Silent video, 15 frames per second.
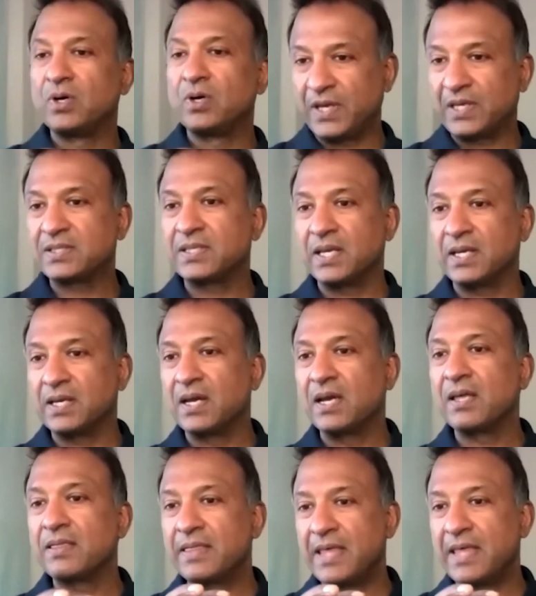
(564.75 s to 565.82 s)

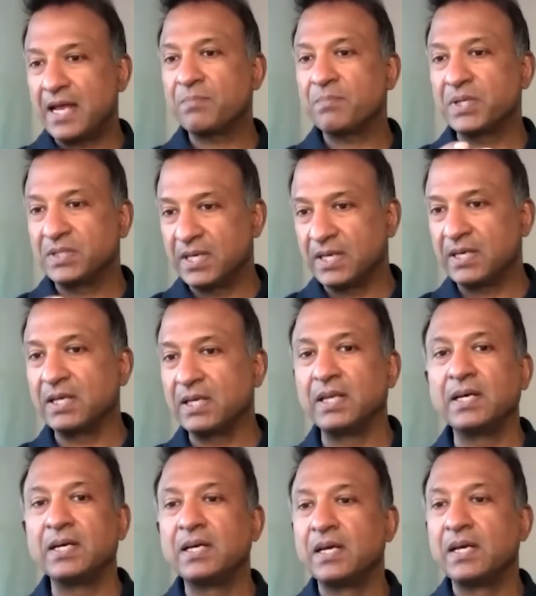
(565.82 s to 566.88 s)
fixing that
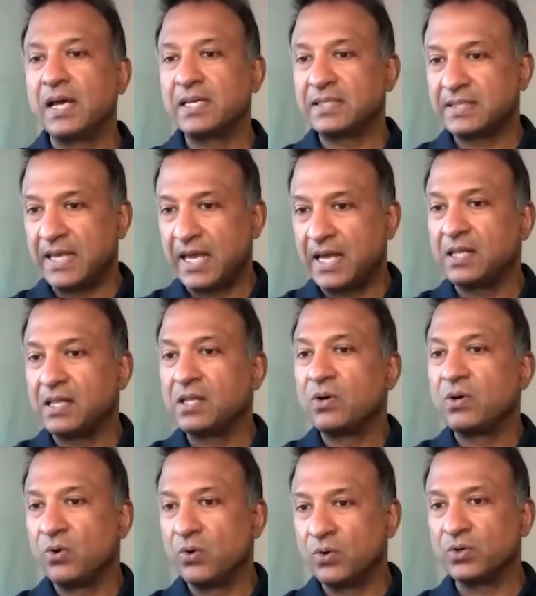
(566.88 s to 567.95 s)
particular cell
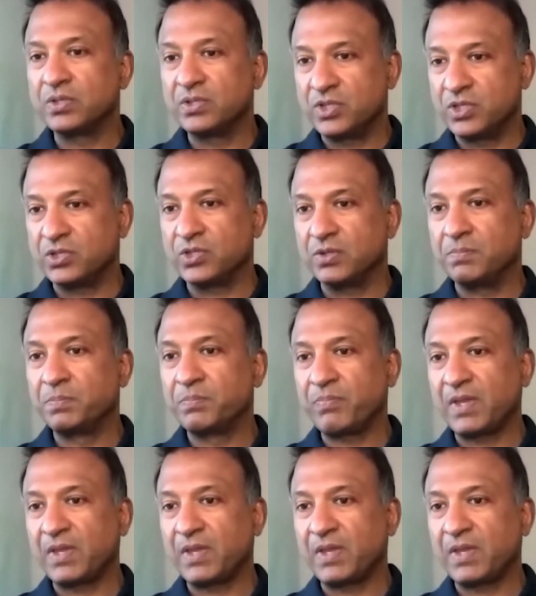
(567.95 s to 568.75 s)
or tissue?